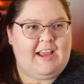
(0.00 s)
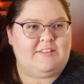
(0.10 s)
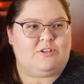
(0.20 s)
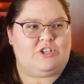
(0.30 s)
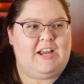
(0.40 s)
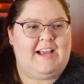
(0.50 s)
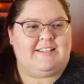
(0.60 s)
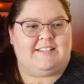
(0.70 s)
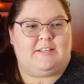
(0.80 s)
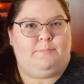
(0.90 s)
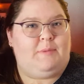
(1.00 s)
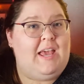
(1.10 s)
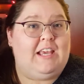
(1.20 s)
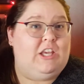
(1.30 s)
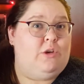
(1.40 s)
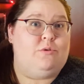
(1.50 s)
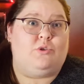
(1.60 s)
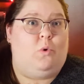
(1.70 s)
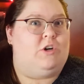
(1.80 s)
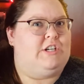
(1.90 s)
And so she has this big,
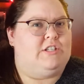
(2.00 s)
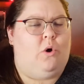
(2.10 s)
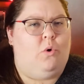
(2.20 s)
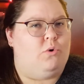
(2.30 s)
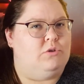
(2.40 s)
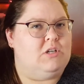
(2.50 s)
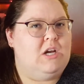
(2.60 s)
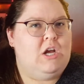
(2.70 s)
huge, gorgeous old